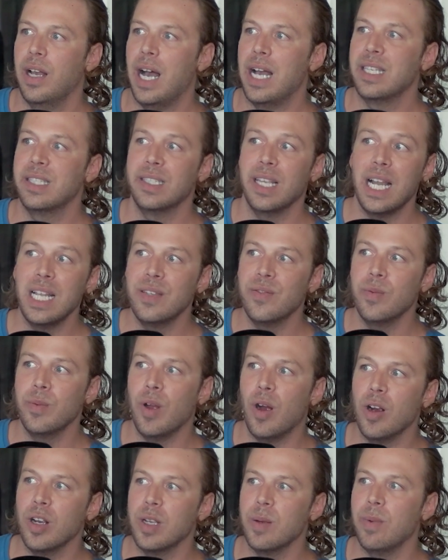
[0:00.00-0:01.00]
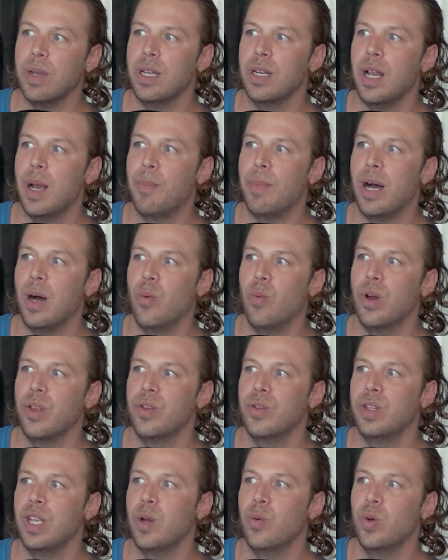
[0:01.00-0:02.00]
Aside from the argument about
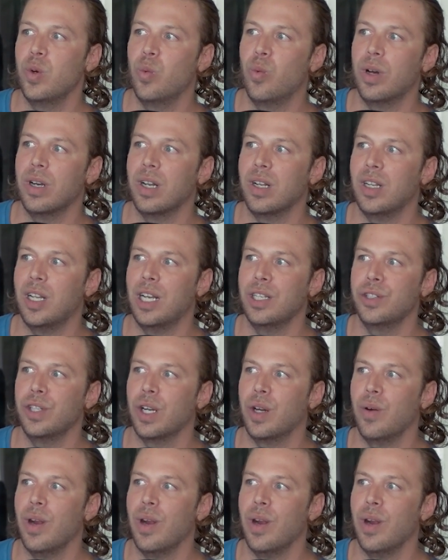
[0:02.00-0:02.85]
whether they would want to launch a